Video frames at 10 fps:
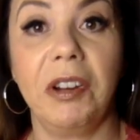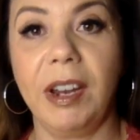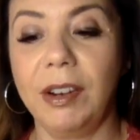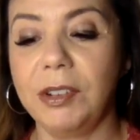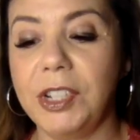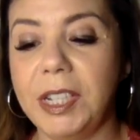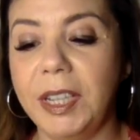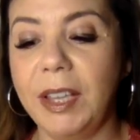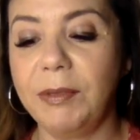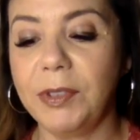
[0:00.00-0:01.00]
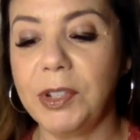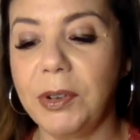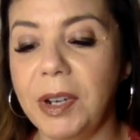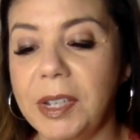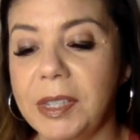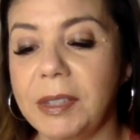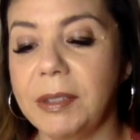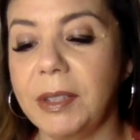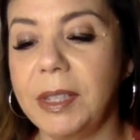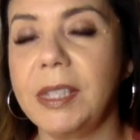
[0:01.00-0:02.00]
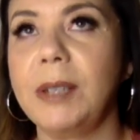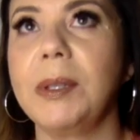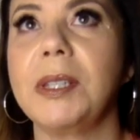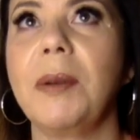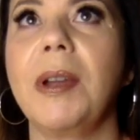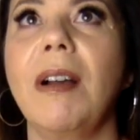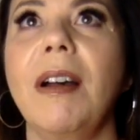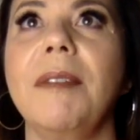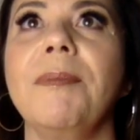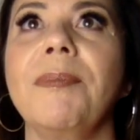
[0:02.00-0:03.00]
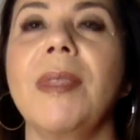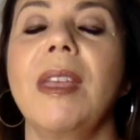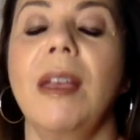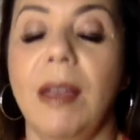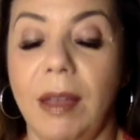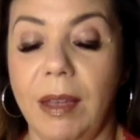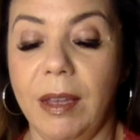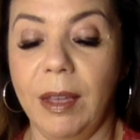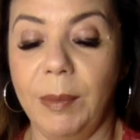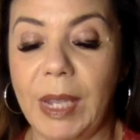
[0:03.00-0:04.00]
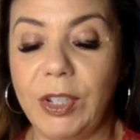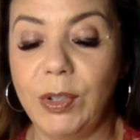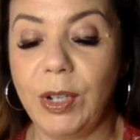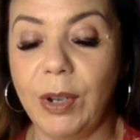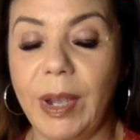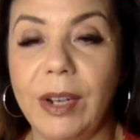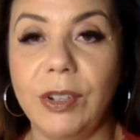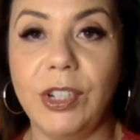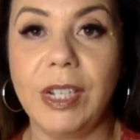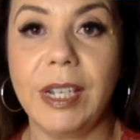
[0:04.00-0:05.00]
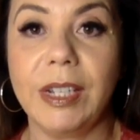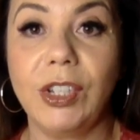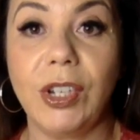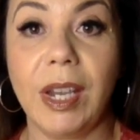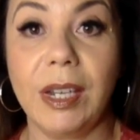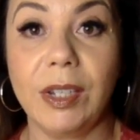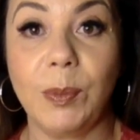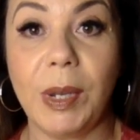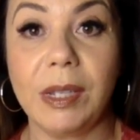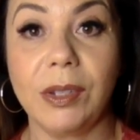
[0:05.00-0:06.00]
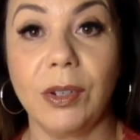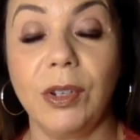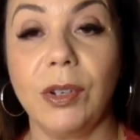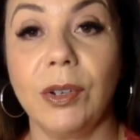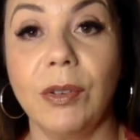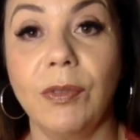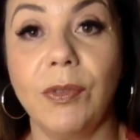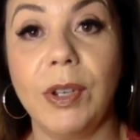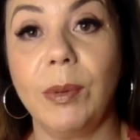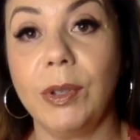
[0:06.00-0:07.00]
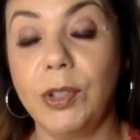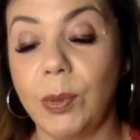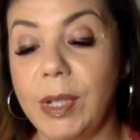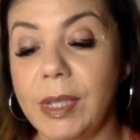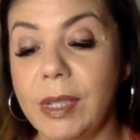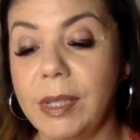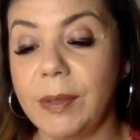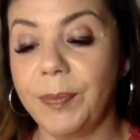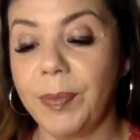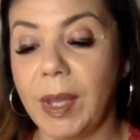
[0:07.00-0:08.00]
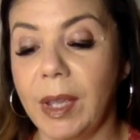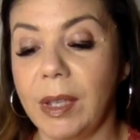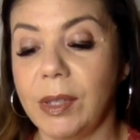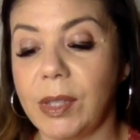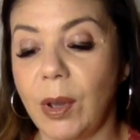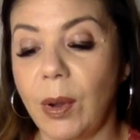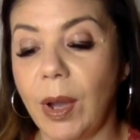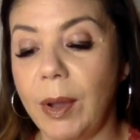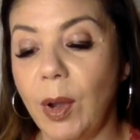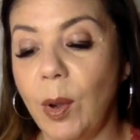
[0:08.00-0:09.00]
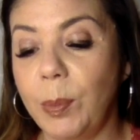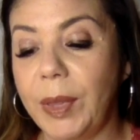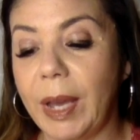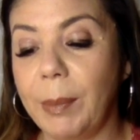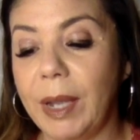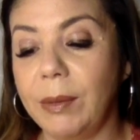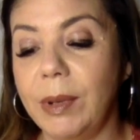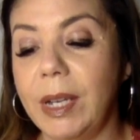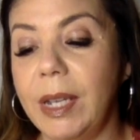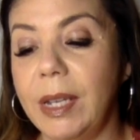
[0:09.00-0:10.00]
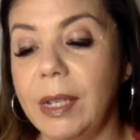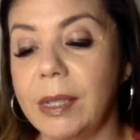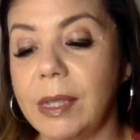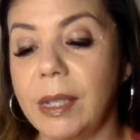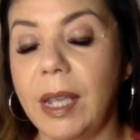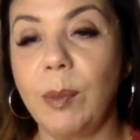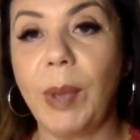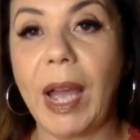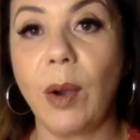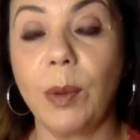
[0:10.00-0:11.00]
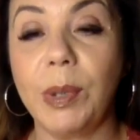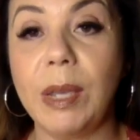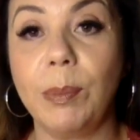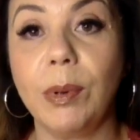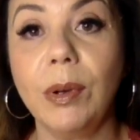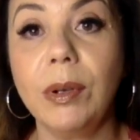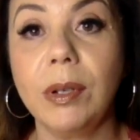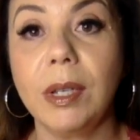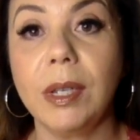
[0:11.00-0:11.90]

energy and love for Taurus. So let's see what's going on. As you know, energy can change based on your free will choices. So I hope that my readings empower people